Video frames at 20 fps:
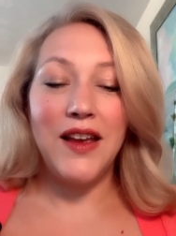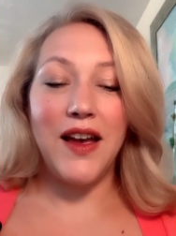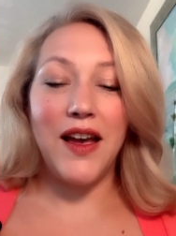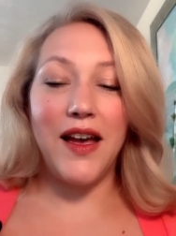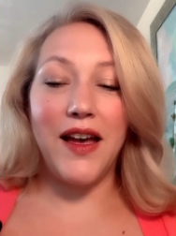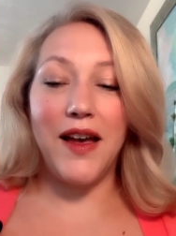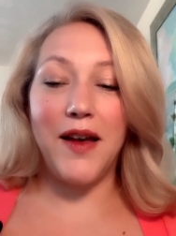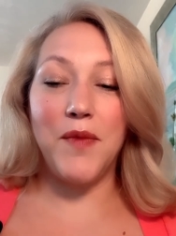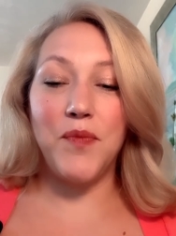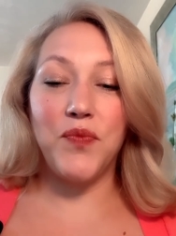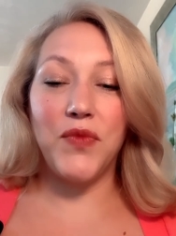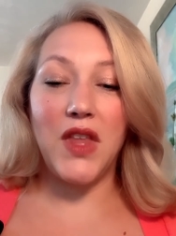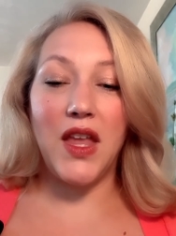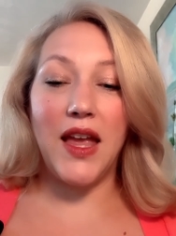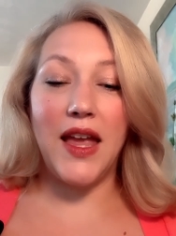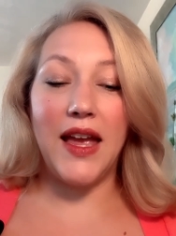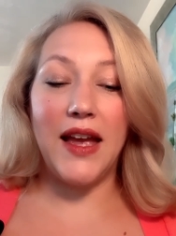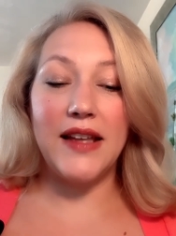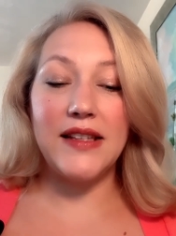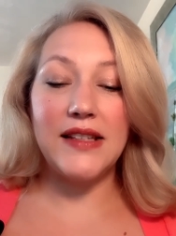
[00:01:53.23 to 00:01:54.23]
Um,
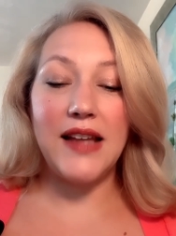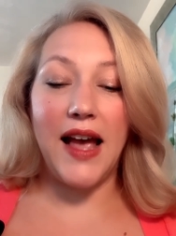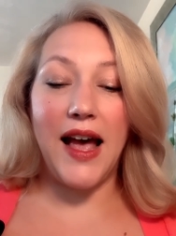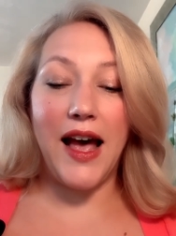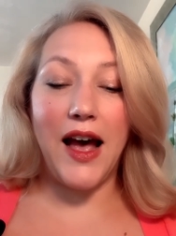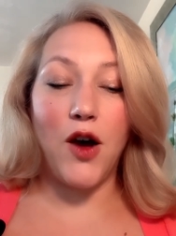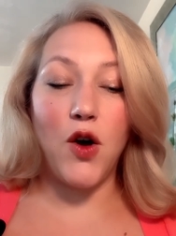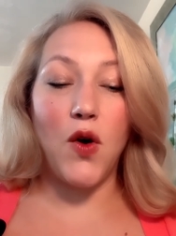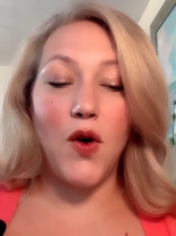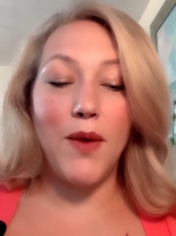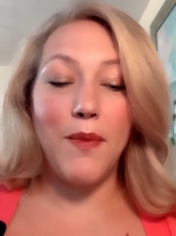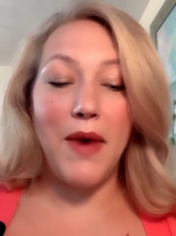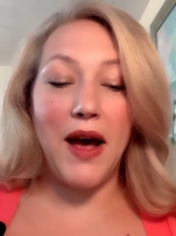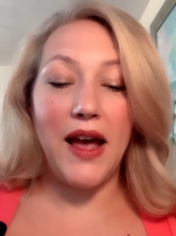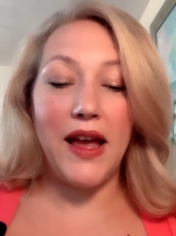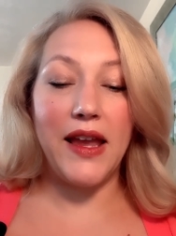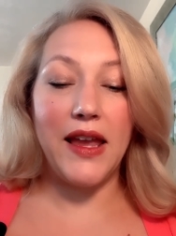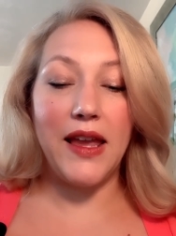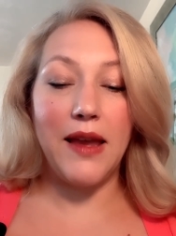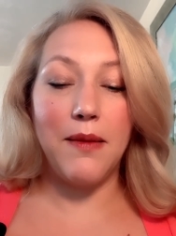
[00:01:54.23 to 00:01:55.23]
and how am
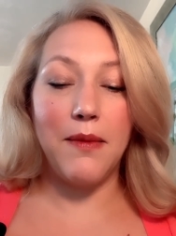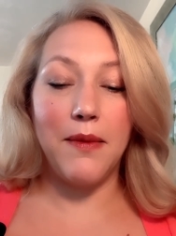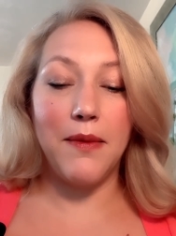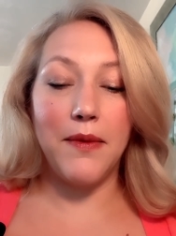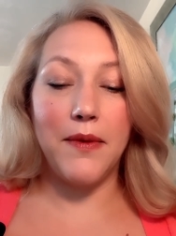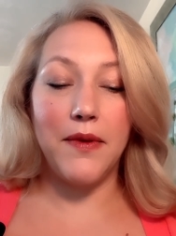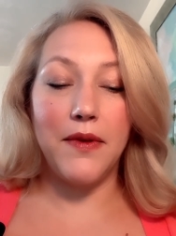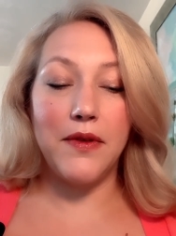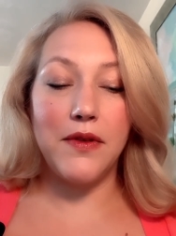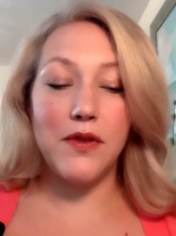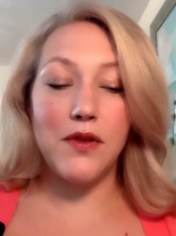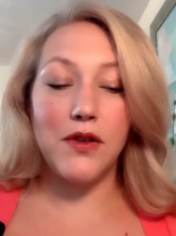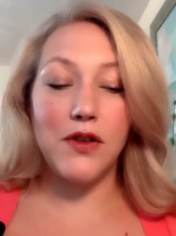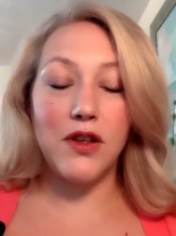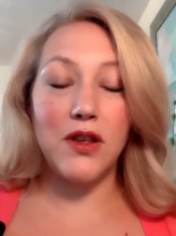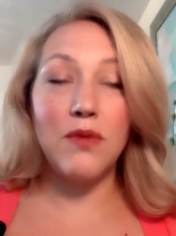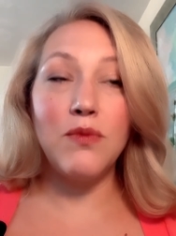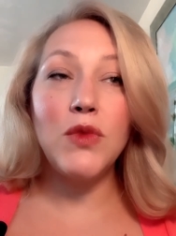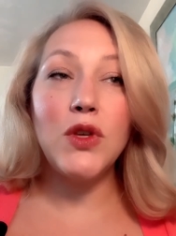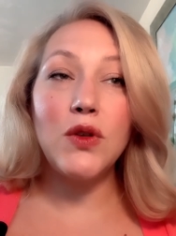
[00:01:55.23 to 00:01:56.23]
I
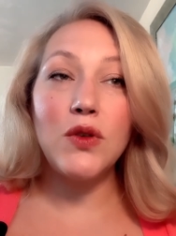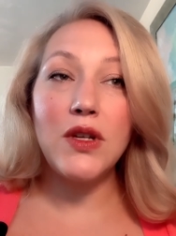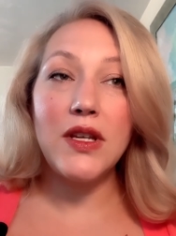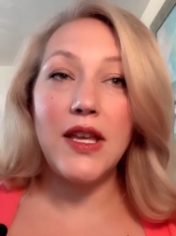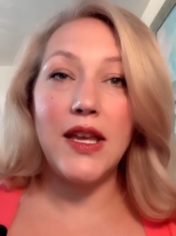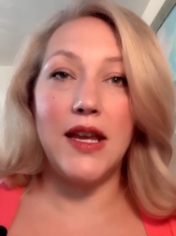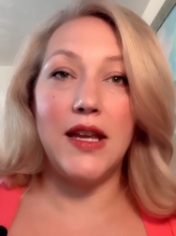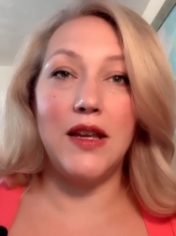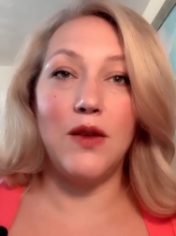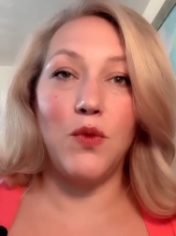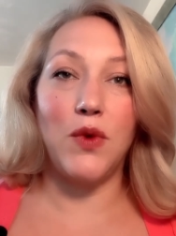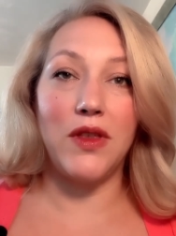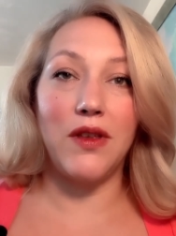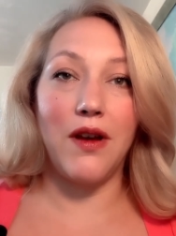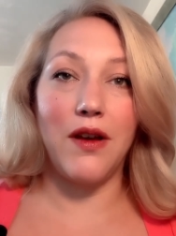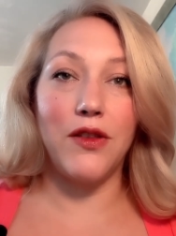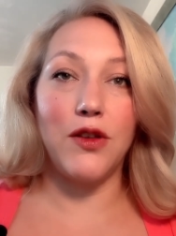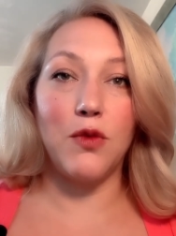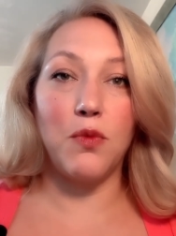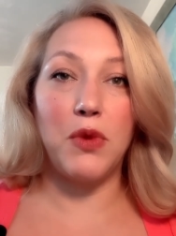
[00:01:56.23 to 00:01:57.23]
communicating with
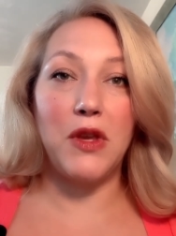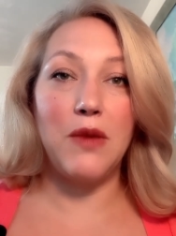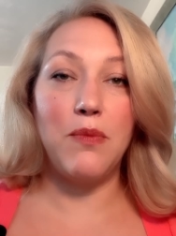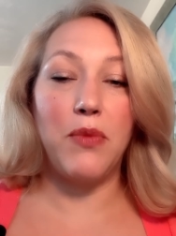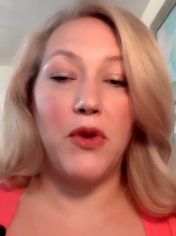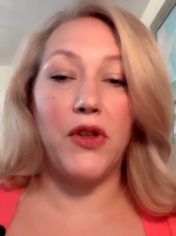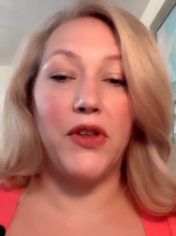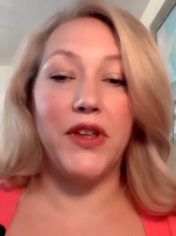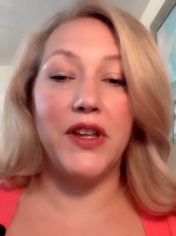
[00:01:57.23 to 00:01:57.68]
other people?